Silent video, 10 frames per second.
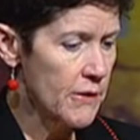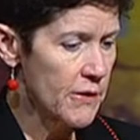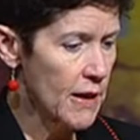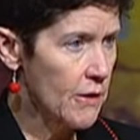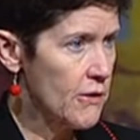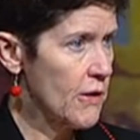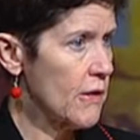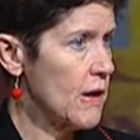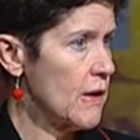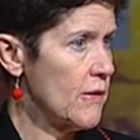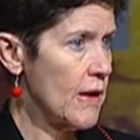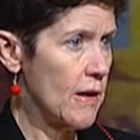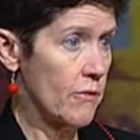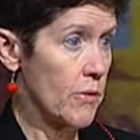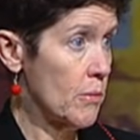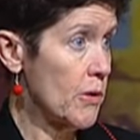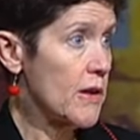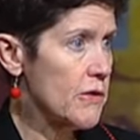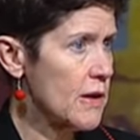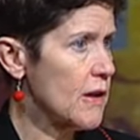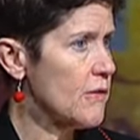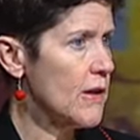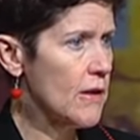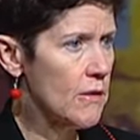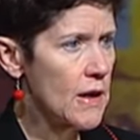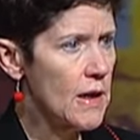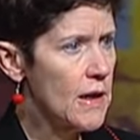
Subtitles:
secretary on down, from the president on down,